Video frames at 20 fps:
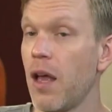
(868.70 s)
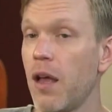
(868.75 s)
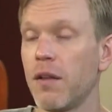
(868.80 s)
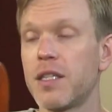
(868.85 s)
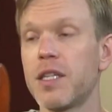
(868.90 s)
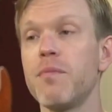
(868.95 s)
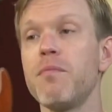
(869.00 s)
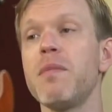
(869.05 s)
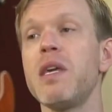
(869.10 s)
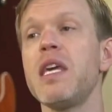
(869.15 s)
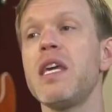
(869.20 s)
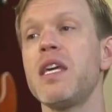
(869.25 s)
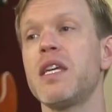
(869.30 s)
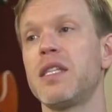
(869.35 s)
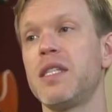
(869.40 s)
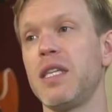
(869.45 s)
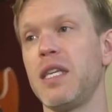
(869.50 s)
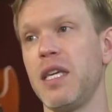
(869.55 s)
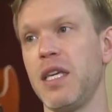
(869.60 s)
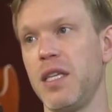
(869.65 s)
Sure. To me,
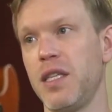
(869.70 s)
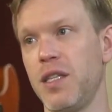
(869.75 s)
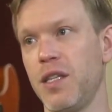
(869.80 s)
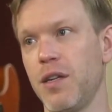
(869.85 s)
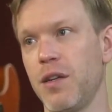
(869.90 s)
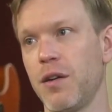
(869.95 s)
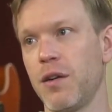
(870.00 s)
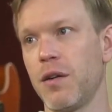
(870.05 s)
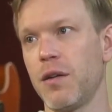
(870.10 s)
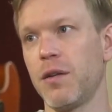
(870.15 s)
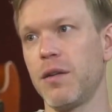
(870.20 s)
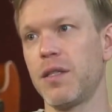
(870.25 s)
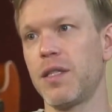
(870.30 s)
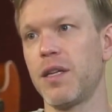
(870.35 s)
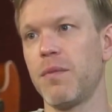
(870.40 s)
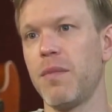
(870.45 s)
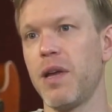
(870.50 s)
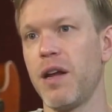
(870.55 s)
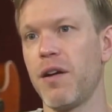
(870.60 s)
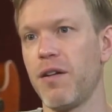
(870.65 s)
it's easier
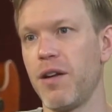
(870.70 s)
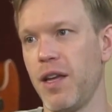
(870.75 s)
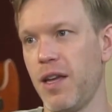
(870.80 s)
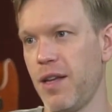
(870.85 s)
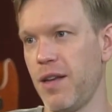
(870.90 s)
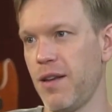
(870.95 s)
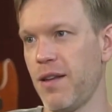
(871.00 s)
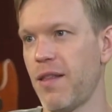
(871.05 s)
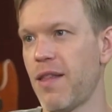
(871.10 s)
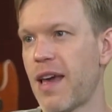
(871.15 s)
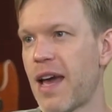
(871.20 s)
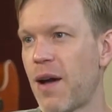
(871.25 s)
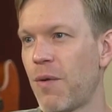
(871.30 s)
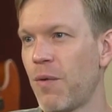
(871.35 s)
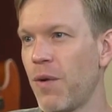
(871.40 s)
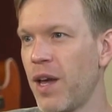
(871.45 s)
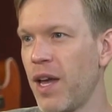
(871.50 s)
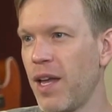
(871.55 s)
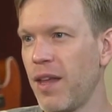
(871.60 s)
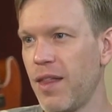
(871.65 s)
to marry it
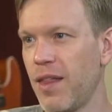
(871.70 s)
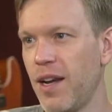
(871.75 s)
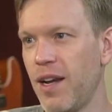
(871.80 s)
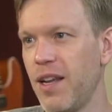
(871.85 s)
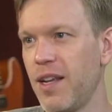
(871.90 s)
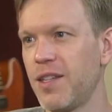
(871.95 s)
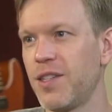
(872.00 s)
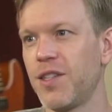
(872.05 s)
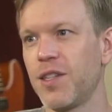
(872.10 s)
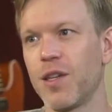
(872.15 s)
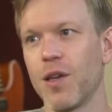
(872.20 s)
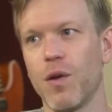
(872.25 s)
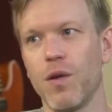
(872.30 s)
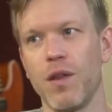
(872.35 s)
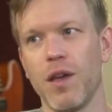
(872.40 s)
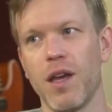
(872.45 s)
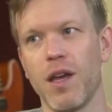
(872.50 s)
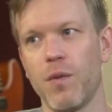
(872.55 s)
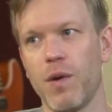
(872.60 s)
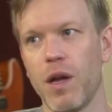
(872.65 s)
that way than Absolutely. it is to
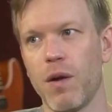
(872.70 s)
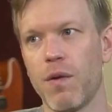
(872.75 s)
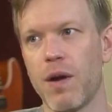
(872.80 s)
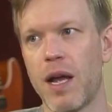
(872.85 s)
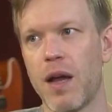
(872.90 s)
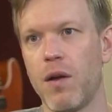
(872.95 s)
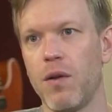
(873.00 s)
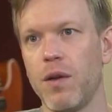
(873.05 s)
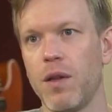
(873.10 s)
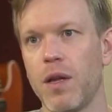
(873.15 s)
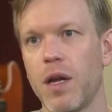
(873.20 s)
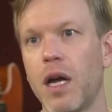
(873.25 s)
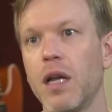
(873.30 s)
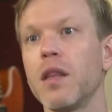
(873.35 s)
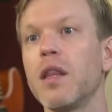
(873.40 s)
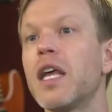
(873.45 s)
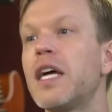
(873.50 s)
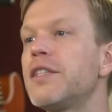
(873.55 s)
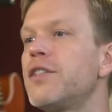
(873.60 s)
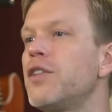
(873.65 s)
go the other way around. Sure.
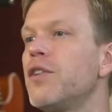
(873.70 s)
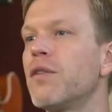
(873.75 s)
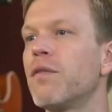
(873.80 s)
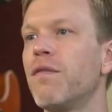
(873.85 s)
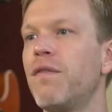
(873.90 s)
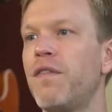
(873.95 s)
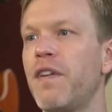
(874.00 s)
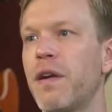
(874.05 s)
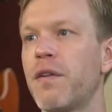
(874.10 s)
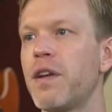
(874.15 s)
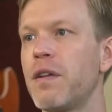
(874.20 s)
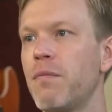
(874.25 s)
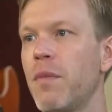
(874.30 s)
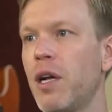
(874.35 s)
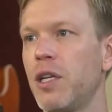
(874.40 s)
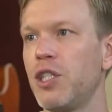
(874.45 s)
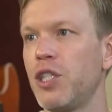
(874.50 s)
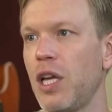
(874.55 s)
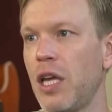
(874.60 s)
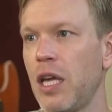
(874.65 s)
Unless you're very
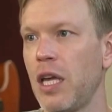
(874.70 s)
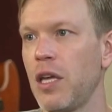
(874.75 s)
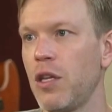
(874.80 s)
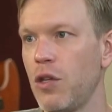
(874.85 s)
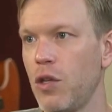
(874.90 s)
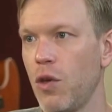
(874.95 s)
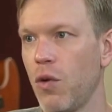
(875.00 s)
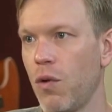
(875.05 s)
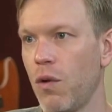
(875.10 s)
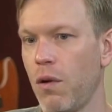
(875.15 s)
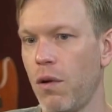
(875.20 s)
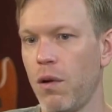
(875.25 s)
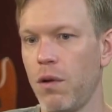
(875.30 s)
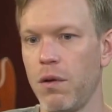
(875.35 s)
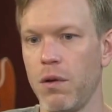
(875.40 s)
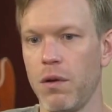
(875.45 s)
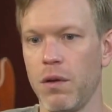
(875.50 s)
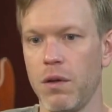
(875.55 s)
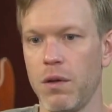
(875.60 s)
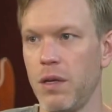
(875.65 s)
much in
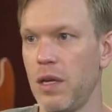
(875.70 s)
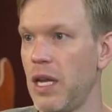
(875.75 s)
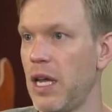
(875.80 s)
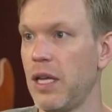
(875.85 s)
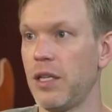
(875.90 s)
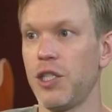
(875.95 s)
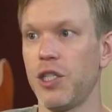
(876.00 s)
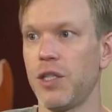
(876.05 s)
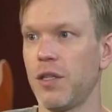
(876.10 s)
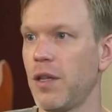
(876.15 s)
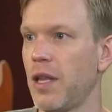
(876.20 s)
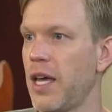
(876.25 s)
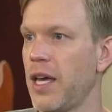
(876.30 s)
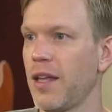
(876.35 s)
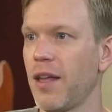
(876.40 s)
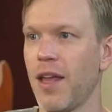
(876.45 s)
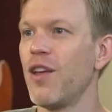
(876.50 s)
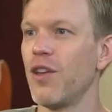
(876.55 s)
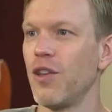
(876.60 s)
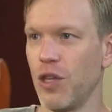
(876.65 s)
your niche. Like,
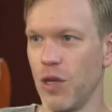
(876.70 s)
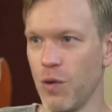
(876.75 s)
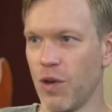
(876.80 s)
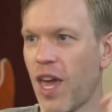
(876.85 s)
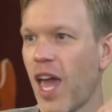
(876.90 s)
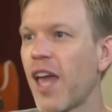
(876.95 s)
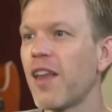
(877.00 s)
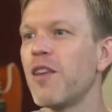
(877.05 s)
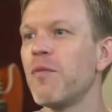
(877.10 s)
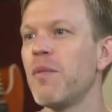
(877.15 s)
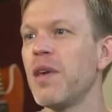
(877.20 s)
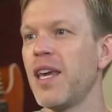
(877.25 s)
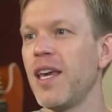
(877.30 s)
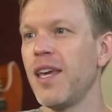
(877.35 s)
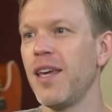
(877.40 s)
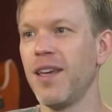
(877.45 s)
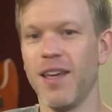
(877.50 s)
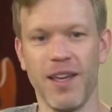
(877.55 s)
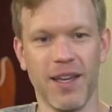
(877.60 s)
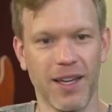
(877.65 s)
yep. You came to
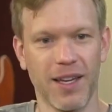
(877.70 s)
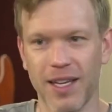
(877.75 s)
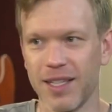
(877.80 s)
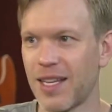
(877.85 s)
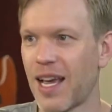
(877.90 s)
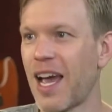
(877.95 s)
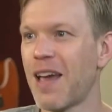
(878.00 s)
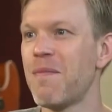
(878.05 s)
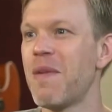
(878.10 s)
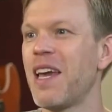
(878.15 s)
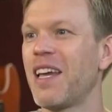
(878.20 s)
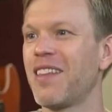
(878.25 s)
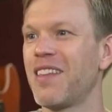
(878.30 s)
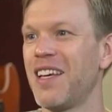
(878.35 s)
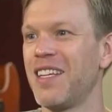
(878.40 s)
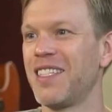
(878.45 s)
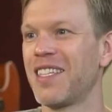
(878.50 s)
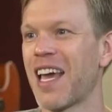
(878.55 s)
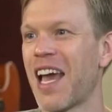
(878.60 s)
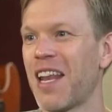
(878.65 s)
me no, I make
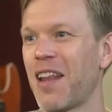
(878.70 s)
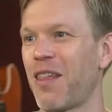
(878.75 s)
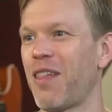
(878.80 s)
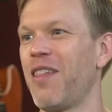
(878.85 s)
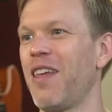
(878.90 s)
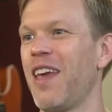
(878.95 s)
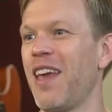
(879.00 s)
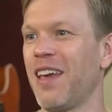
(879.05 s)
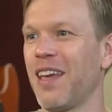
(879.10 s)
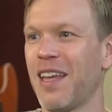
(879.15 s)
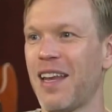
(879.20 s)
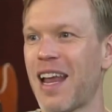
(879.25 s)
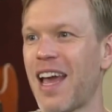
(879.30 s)
this kind of thing, yeah.